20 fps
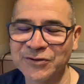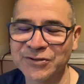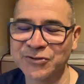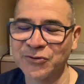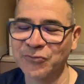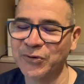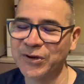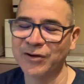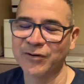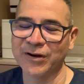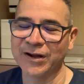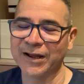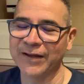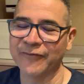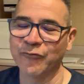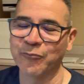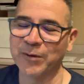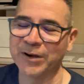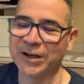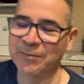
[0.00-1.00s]
So
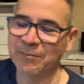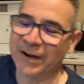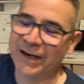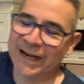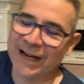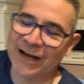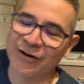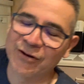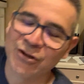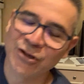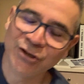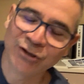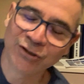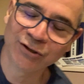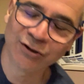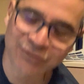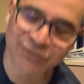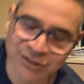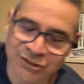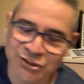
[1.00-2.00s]
everybody by now
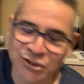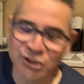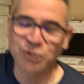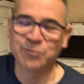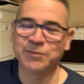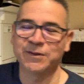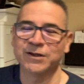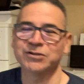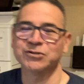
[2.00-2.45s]
knows the scoop there.